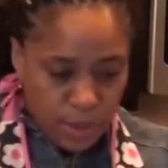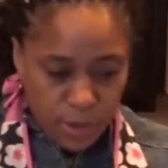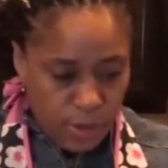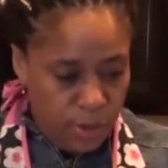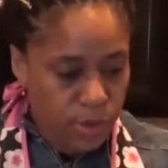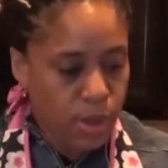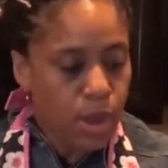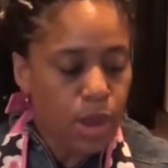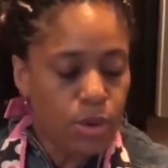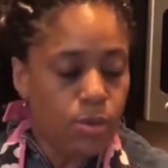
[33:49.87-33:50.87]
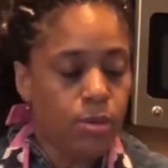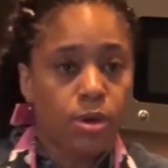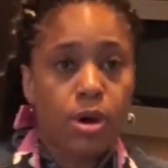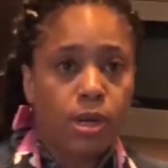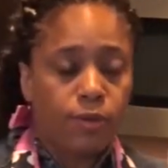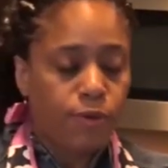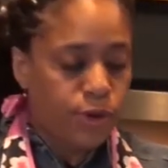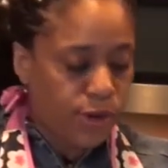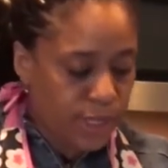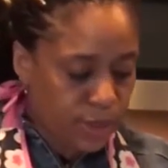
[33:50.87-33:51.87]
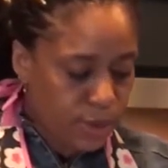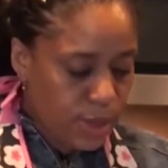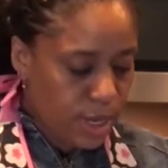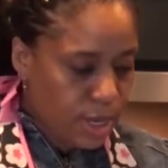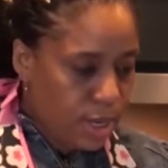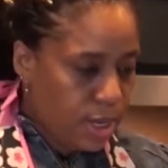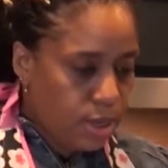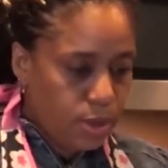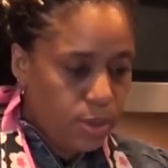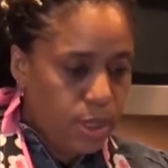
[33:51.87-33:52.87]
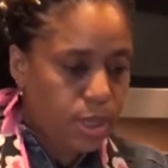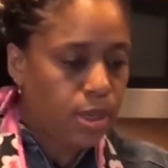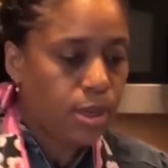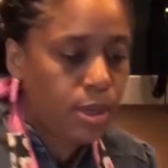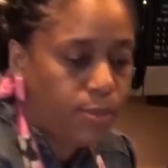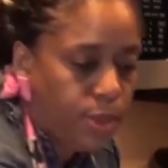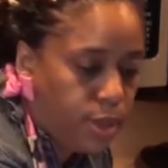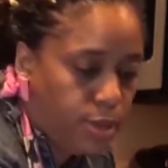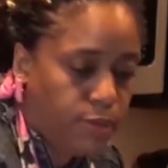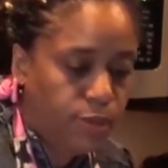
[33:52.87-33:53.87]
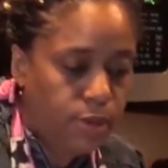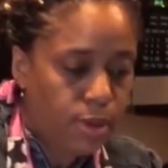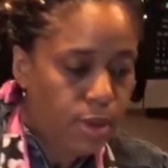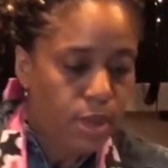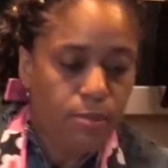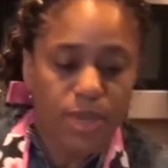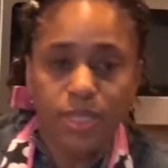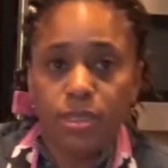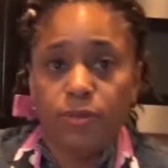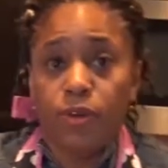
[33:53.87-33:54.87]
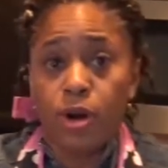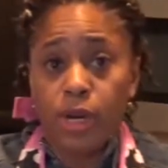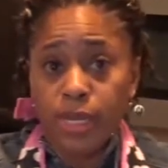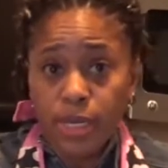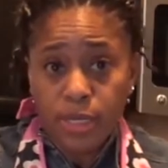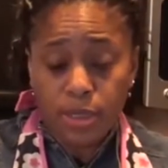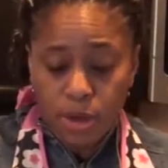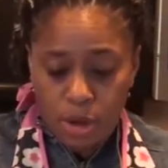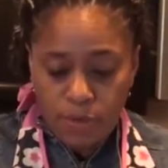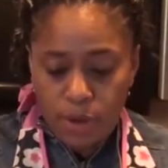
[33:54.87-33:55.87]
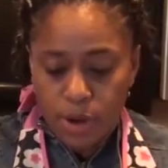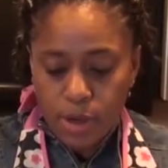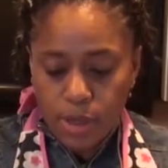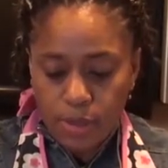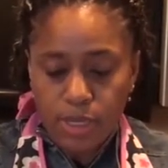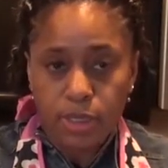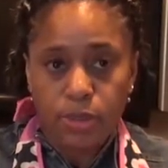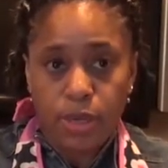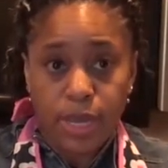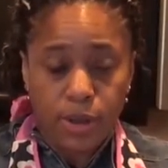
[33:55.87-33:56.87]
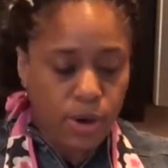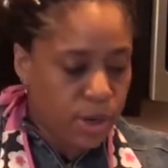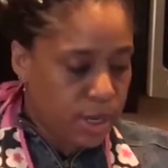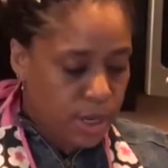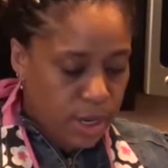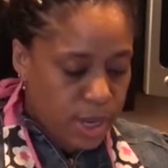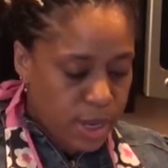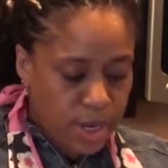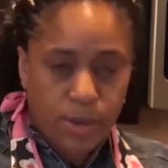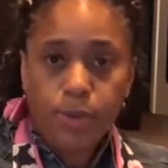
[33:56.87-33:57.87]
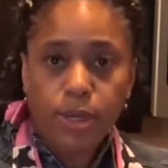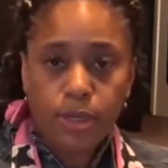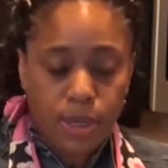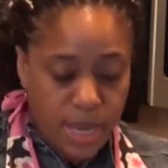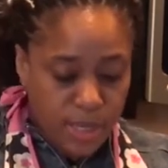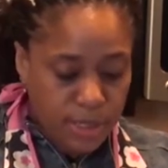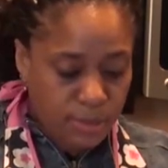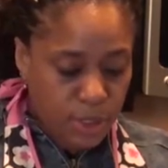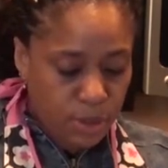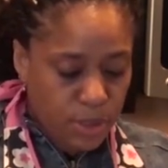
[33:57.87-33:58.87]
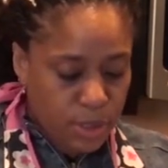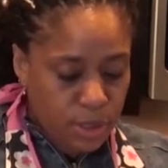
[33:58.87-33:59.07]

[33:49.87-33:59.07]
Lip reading: So, oh, garlic first. Let's go ahead and do a couple of minces of garlic. It doesn't call for garlic. I just like garlic a lot, and I want to add some to it.